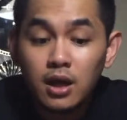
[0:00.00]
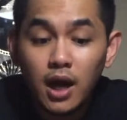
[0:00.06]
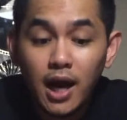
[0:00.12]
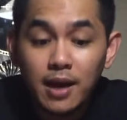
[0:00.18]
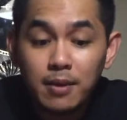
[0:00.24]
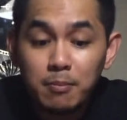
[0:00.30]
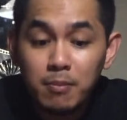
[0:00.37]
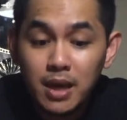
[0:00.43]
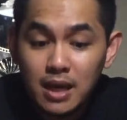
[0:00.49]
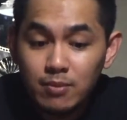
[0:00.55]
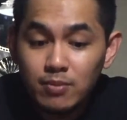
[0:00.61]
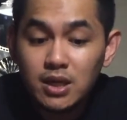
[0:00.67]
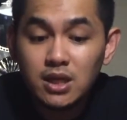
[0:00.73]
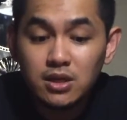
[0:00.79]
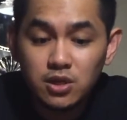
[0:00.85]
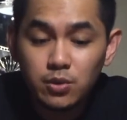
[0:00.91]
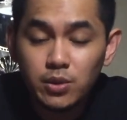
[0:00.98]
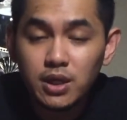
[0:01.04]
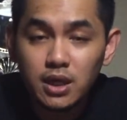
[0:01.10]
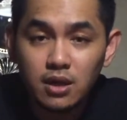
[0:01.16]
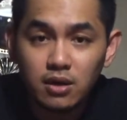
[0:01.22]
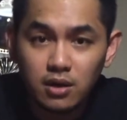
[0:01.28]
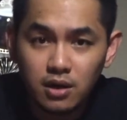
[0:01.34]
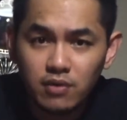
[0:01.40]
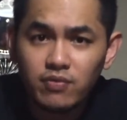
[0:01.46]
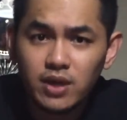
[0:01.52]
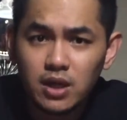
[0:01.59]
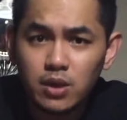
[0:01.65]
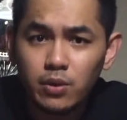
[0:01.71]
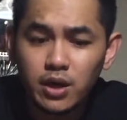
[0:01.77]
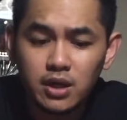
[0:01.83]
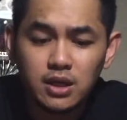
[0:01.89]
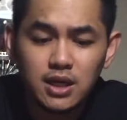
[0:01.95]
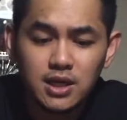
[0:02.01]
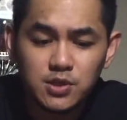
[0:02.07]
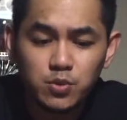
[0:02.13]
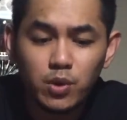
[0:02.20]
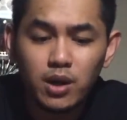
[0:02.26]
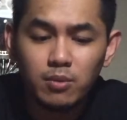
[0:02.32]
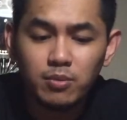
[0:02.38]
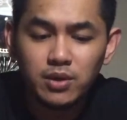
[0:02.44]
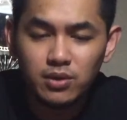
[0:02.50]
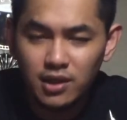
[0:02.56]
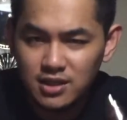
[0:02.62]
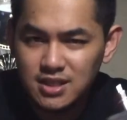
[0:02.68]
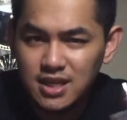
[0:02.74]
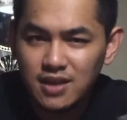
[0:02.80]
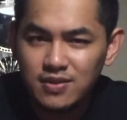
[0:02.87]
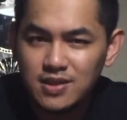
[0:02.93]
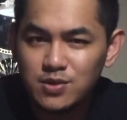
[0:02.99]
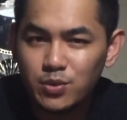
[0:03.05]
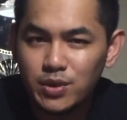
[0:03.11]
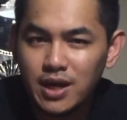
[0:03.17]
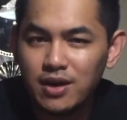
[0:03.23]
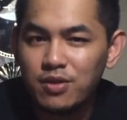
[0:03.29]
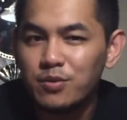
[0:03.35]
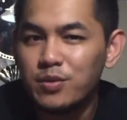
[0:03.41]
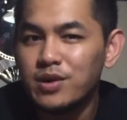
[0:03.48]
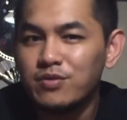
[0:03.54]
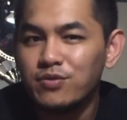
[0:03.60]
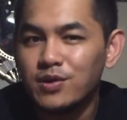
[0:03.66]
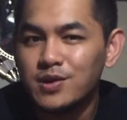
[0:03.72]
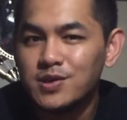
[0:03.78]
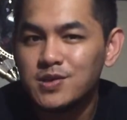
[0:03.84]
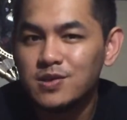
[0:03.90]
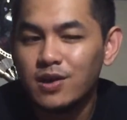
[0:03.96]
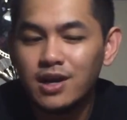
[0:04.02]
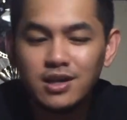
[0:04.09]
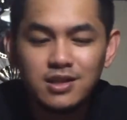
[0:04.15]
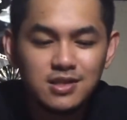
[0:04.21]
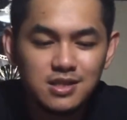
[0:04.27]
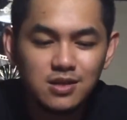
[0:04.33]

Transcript: I may be doing a video on it as well, but let's get this one out of the way first, all right?